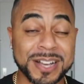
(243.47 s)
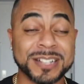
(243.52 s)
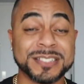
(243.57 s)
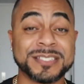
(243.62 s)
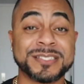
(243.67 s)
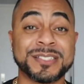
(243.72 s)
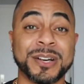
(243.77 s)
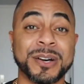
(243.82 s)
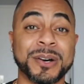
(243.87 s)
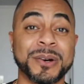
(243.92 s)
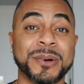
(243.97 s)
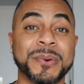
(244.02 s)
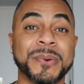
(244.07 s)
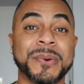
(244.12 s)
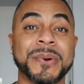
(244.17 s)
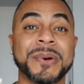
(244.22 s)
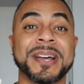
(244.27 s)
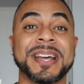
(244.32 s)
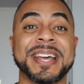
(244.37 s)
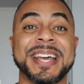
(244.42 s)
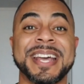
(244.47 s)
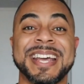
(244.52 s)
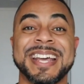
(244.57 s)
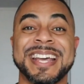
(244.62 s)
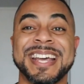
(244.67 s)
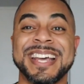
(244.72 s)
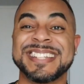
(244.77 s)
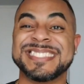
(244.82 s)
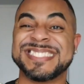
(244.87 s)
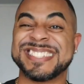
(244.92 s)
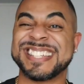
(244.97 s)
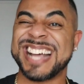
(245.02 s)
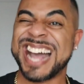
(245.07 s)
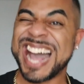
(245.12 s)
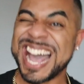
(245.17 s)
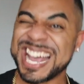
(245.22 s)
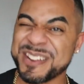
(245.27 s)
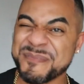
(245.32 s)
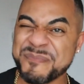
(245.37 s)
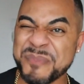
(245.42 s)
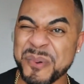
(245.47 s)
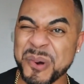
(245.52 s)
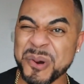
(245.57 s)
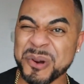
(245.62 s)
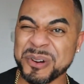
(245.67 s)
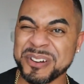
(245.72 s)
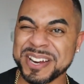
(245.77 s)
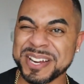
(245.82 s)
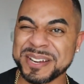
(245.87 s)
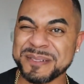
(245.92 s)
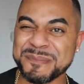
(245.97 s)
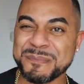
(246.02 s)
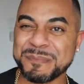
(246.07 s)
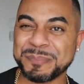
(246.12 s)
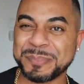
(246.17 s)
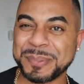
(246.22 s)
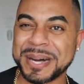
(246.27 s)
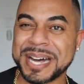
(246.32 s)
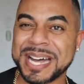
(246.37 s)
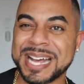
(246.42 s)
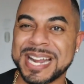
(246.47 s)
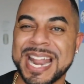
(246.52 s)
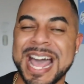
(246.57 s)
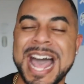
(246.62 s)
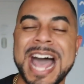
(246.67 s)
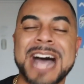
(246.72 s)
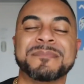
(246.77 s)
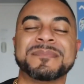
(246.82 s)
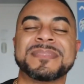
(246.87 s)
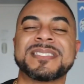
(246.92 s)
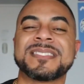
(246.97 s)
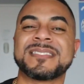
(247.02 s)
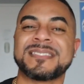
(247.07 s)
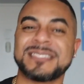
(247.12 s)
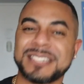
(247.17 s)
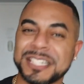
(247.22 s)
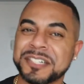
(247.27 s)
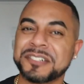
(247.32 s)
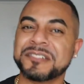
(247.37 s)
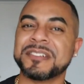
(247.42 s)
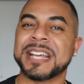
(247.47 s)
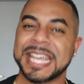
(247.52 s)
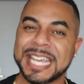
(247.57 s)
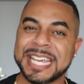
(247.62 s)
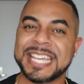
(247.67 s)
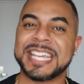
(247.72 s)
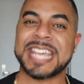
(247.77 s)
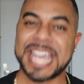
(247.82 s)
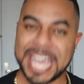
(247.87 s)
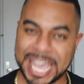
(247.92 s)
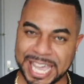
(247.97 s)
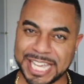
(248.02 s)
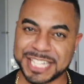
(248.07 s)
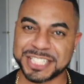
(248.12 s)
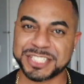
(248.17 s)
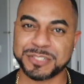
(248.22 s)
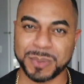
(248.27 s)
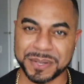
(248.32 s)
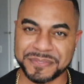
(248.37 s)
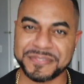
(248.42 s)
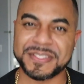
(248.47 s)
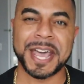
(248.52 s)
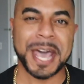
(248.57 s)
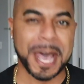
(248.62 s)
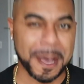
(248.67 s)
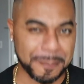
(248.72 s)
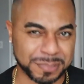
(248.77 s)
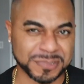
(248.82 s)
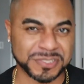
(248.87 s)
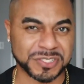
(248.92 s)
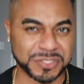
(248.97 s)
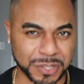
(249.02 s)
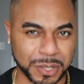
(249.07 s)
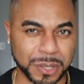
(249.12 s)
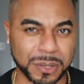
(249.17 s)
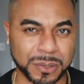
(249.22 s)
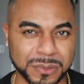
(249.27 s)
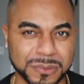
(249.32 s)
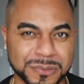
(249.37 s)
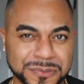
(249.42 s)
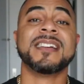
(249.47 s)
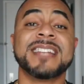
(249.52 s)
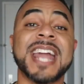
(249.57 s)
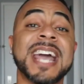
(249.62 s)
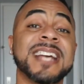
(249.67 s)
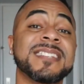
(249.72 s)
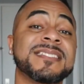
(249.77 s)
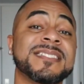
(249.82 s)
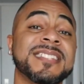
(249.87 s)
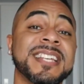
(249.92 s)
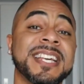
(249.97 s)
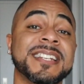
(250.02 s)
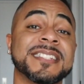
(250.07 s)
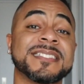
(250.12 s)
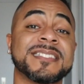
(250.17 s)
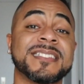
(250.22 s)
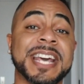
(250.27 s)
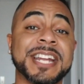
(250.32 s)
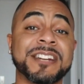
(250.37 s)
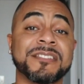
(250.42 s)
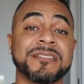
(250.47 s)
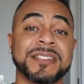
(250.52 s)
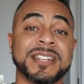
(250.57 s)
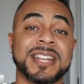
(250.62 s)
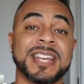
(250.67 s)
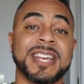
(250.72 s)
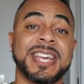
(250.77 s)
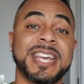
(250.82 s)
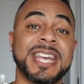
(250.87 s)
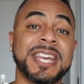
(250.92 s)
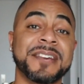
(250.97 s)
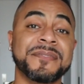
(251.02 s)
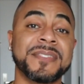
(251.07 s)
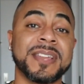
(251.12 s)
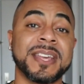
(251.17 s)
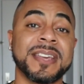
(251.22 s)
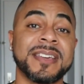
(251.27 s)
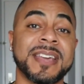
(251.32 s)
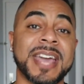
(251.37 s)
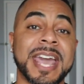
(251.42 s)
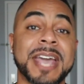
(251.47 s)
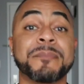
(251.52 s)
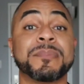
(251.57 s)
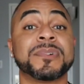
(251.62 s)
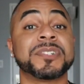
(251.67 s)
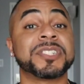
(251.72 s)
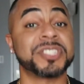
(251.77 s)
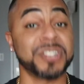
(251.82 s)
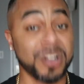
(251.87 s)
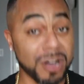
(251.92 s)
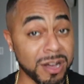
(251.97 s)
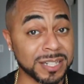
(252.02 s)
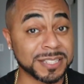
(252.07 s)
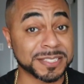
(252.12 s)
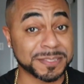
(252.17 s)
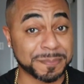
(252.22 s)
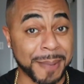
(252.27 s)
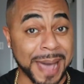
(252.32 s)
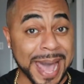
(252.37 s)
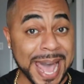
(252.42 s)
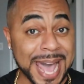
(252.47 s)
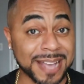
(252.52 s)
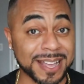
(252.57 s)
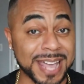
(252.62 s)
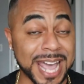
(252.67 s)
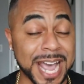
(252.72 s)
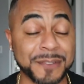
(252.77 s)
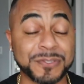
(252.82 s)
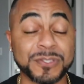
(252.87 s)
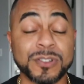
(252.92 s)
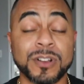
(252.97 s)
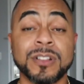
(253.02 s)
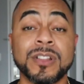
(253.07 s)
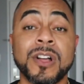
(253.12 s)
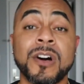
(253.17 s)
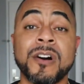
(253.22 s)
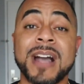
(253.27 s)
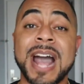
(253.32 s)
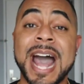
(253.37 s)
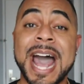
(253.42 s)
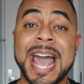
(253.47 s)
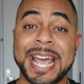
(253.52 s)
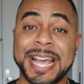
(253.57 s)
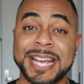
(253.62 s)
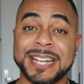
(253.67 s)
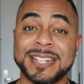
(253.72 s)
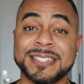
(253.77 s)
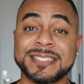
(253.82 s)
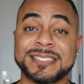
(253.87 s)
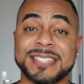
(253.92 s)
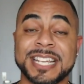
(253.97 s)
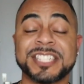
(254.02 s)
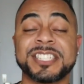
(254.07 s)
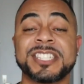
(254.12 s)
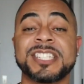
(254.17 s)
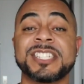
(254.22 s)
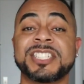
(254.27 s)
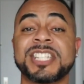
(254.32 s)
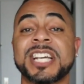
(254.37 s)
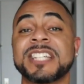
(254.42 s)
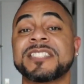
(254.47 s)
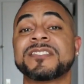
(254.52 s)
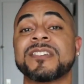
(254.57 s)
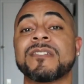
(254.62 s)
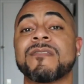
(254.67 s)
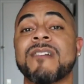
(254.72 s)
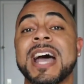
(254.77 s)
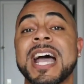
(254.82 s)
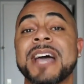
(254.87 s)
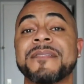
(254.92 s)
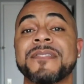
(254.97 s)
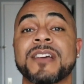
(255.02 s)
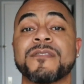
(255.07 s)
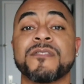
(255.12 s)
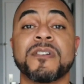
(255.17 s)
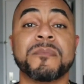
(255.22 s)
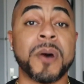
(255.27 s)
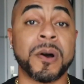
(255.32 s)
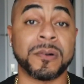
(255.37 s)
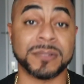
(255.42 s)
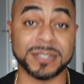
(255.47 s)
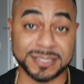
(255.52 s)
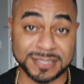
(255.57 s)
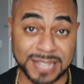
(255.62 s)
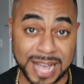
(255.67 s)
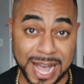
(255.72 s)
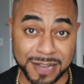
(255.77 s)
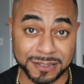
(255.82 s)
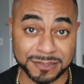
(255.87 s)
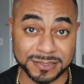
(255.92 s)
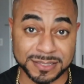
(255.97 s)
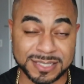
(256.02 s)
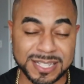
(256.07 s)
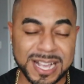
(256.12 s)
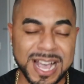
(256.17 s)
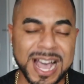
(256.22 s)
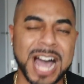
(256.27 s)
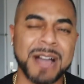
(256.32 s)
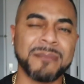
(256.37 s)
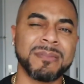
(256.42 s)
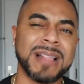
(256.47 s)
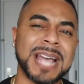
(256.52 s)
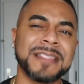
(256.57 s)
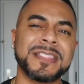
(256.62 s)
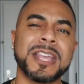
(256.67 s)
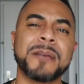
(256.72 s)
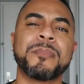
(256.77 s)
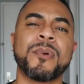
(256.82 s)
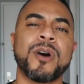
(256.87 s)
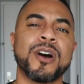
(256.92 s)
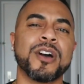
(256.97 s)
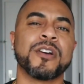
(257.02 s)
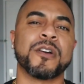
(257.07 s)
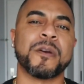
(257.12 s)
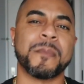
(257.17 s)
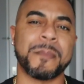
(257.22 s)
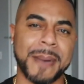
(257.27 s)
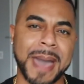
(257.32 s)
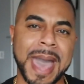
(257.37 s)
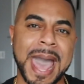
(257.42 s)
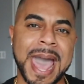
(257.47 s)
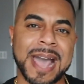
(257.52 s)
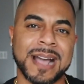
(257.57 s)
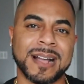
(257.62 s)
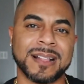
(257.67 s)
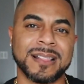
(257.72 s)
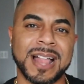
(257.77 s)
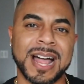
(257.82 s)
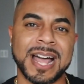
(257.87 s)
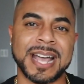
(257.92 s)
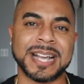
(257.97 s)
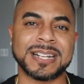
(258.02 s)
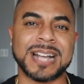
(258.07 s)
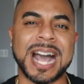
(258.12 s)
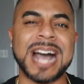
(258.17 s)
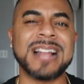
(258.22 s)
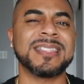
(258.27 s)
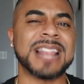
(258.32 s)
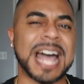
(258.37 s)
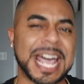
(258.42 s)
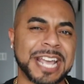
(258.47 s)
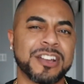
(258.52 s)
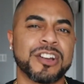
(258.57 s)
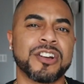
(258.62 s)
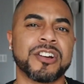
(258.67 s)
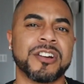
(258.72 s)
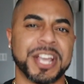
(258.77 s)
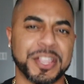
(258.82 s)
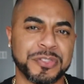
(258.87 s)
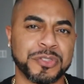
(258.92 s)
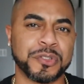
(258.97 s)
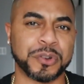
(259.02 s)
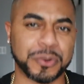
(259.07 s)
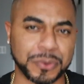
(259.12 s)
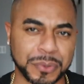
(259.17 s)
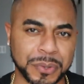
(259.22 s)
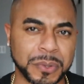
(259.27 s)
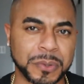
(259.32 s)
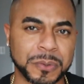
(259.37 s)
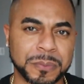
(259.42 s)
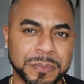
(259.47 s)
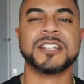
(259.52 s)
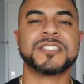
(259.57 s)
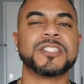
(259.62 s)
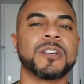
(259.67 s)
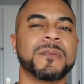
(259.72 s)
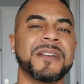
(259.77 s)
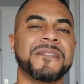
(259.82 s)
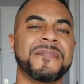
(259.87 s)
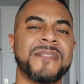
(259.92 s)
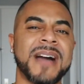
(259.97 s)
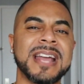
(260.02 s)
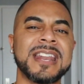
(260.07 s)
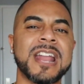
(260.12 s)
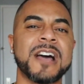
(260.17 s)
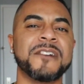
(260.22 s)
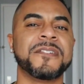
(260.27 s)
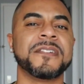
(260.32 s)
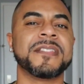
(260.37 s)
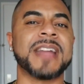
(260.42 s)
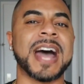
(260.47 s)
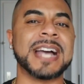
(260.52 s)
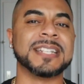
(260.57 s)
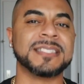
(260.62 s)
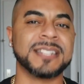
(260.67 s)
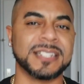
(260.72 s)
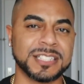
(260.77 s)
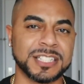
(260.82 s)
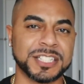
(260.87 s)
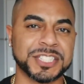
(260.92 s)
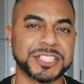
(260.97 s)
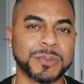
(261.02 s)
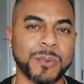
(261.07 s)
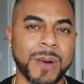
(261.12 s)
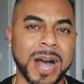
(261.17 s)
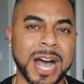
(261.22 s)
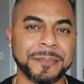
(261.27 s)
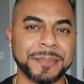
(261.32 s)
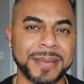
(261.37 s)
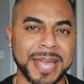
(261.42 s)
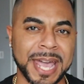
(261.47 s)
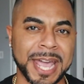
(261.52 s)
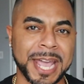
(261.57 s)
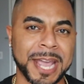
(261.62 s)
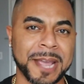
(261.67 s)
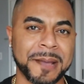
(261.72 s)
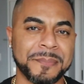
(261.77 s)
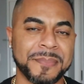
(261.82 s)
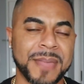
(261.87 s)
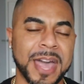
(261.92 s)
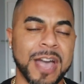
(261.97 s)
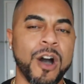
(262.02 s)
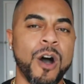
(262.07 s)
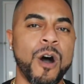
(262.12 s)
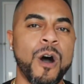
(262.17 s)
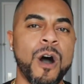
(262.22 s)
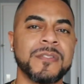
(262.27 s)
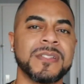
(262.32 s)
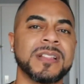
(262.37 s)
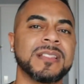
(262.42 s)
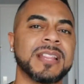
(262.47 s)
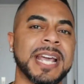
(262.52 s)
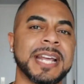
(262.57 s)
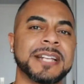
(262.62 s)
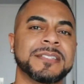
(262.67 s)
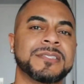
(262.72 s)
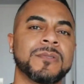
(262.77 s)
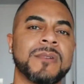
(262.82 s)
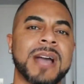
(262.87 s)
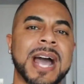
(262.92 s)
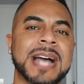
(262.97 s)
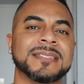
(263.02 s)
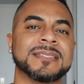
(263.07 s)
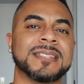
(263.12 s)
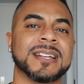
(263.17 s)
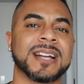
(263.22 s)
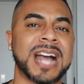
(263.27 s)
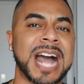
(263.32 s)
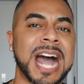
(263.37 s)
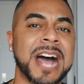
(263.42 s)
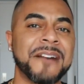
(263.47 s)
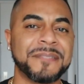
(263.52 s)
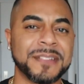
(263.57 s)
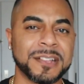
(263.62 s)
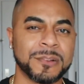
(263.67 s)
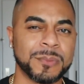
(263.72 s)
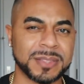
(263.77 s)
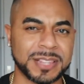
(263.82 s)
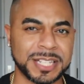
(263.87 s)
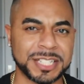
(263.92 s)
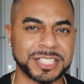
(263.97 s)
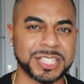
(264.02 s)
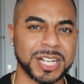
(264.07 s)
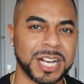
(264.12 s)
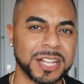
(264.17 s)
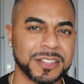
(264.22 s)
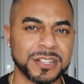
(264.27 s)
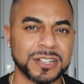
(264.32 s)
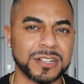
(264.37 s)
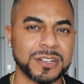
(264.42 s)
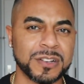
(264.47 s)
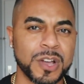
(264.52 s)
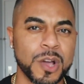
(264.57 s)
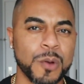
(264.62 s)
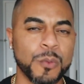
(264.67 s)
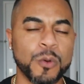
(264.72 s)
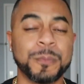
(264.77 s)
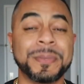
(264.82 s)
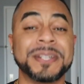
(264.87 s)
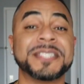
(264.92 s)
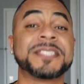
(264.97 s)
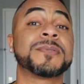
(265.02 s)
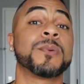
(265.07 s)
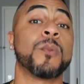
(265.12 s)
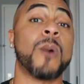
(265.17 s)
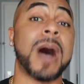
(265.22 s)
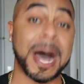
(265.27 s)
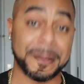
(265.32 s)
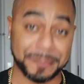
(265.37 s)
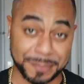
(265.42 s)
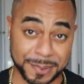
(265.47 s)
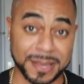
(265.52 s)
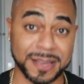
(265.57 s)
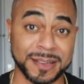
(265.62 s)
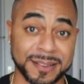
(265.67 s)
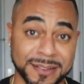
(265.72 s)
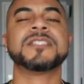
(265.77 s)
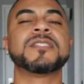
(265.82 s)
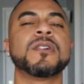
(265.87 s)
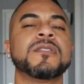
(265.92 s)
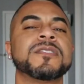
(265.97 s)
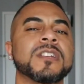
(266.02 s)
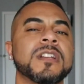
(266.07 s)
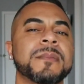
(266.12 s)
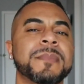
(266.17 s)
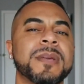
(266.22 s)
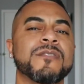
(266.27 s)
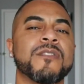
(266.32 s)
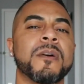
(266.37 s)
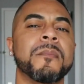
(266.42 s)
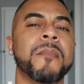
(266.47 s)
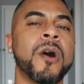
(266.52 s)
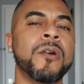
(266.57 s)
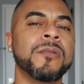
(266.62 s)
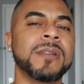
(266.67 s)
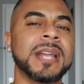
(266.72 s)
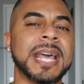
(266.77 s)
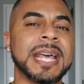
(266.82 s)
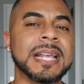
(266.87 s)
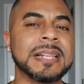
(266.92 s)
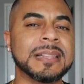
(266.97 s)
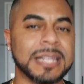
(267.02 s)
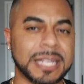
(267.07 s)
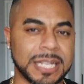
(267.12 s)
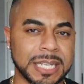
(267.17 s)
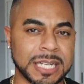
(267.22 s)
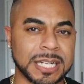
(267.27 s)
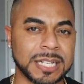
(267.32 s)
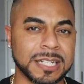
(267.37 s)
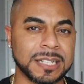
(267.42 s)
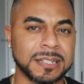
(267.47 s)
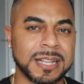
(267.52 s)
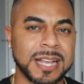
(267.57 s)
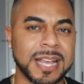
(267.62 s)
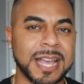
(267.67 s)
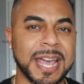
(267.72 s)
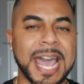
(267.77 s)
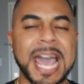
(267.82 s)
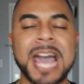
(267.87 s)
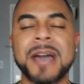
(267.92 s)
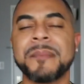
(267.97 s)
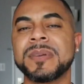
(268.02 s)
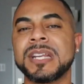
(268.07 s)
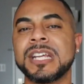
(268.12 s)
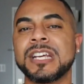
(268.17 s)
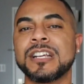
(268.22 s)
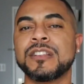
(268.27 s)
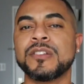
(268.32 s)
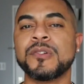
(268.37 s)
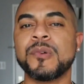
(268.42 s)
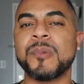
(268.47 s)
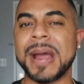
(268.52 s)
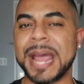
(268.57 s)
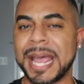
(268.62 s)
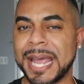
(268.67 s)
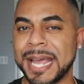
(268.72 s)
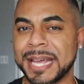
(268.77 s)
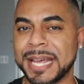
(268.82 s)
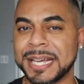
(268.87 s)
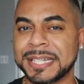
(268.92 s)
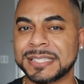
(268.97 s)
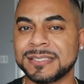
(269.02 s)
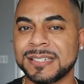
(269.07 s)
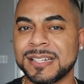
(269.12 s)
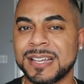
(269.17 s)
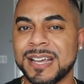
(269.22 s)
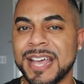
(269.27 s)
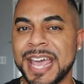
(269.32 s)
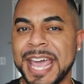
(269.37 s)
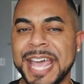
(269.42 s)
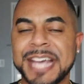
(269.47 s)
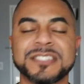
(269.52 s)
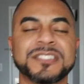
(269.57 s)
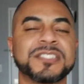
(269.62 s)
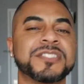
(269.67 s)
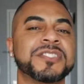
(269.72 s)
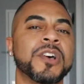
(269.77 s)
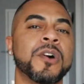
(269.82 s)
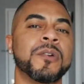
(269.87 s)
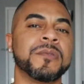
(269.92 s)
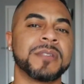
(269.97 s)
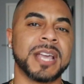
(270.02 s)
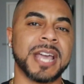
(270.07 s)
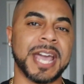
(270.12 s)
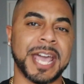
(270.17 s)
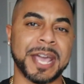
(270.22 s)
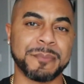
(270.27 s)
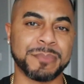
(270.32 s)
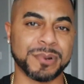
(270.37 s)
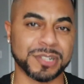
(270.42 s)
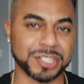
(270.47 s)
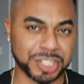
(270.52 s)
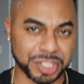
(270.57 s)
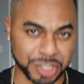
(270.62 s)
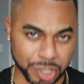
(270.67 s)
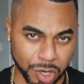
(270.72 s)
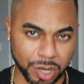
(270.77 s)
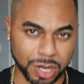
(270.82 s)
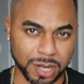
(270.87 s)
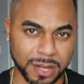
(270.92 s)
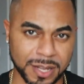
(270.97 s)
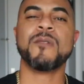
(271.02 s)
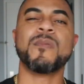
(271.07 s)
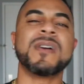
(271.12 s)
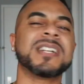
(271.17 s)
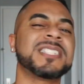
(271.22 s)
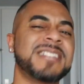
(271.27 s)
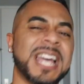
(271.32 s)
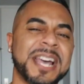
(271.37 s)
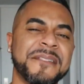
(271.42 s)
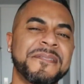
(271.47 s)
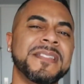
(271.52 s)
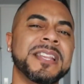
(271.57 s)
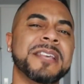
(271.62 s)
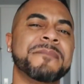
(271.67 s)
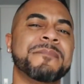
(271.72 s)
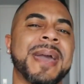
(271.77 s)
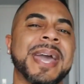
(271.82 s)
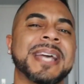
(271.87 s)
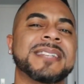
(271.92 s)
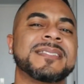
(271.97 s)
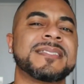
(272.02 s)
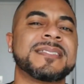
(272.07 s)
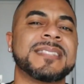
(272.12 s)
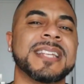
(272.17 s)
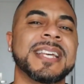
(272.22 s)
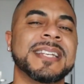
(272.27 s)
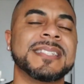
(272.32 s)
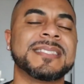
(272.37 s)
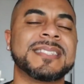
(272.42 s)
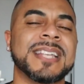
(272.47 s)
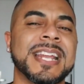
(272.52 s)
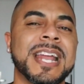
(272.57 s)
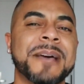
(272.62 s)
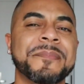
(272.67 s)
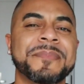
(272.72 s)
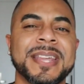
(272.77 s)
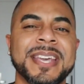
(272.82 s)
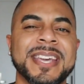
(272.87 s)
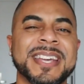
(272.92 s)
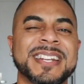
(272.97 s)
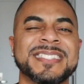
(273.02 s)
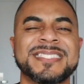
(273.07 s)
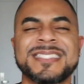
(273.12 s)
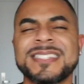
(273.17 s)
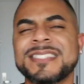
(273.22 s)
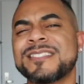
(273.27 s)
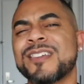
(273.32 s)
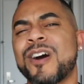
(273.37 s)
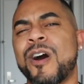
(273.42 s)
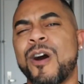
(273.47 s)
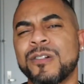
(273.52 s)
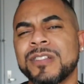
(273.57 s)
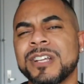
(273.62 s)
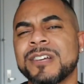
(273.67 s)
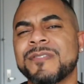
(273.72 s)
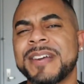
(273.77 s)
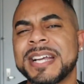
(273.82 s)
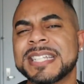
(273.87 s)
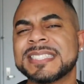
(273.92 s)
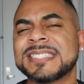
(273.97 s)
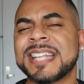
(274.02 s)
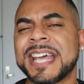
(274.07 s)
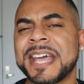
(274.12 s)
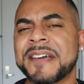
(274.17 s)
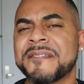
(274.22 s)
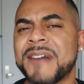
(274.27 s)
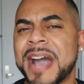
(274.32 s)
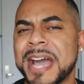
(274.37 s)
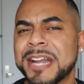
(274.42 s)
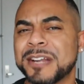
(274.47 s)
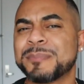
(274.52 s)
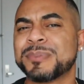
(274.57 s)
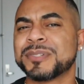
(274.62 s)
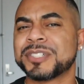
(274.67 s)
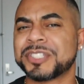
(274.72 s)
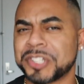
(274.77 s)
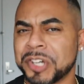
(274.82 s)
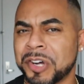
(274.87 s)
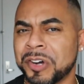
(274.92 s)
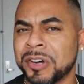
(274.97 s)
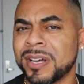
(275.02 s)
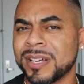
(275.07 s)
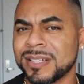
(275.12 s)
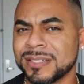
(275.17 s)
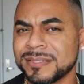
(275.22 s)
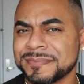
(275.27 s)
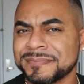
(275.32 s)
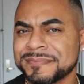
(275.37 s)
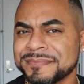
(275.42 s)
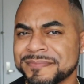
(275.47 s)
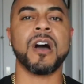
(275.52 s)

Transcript: So it's kind of boring, but I'm still engaged with the episode. Next scene is later in the evening and Brashawn is back after a long hiatus and she just arrived at Ramona's house. I'm glad they brought her back. I like her in the group. So we find out for the identity swap game that all the ladies who got into conflict with each other will be swapping. So it's going to be Ramona and Leah, Ebony and Luanne, and Sonia and Brashawn. Which definitely makes sense, and I'm thinking, is this the only reason they invited Brashawn?